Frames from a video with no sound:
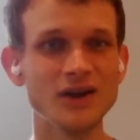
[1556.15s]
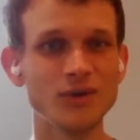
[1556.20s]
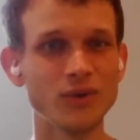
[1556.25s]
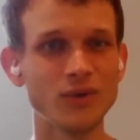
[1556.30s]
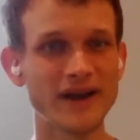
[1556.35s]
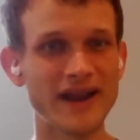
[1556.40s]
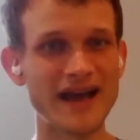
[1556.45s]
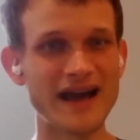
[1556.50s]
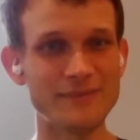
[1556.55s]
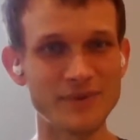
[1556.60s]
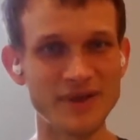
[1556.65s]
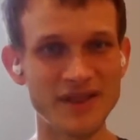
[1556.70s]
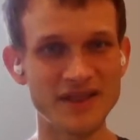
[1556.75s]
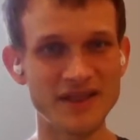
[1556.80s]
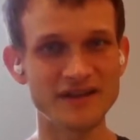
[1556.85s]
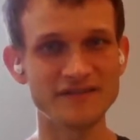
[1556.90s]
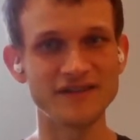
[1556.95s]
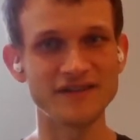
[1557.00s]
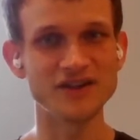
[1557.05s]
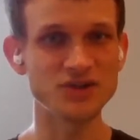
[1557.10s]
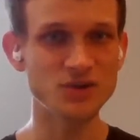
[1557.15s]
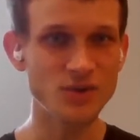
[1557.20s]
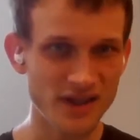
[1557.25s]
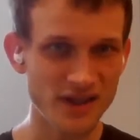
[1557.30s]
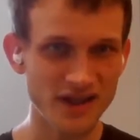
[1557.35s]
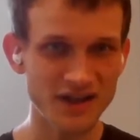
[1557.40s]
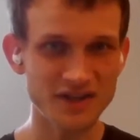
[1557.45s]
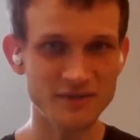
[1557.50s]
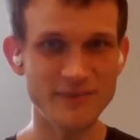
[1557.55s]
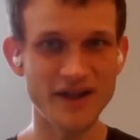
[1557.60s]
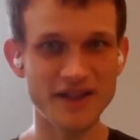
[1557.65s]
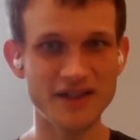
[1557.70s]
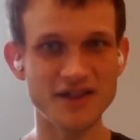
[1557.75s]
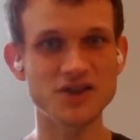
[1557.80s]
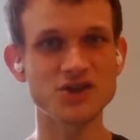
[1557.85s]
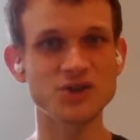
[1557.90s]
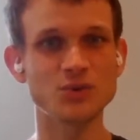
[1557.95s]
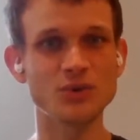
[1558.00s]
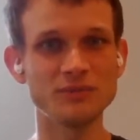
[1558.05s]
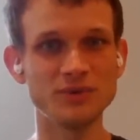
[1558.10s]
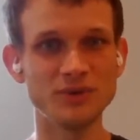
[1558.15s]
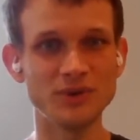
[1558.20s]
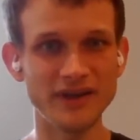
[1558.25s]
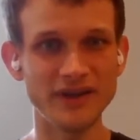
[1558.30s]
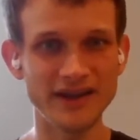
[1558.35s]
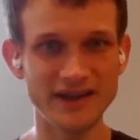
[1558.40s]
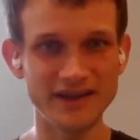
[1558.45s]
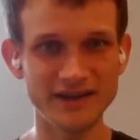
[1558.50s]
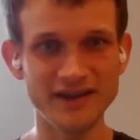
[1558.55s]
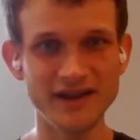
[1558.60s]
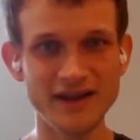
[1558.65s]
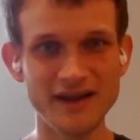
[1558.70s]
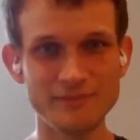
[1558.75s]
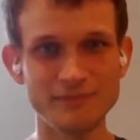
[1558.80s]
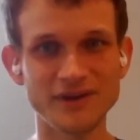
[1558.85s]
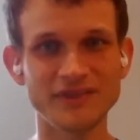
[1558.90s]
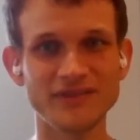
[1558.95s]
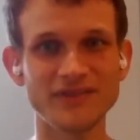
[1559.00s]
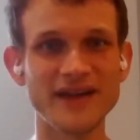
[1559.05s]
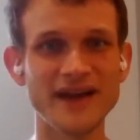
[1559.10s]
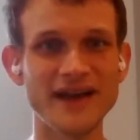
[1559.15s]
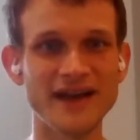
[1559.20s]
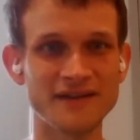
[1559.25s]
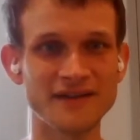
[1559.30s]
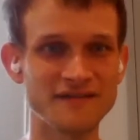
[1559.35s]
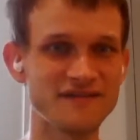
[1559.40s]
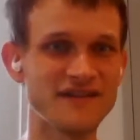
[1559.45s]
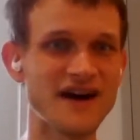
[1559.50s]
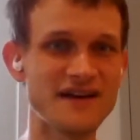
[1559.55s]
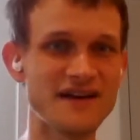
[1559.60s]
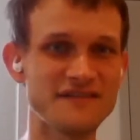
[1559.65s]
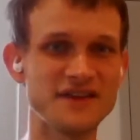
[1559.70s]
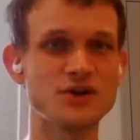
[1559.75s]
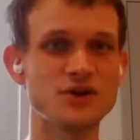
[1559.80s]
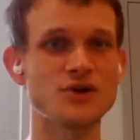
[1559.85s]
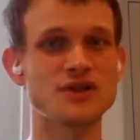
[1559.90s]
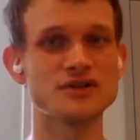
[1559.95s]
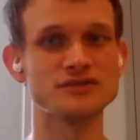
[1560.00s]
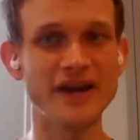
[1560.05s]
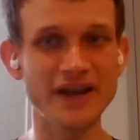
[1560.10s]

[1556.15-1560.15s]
what happens if I do send a message to repudiate, but then 5 years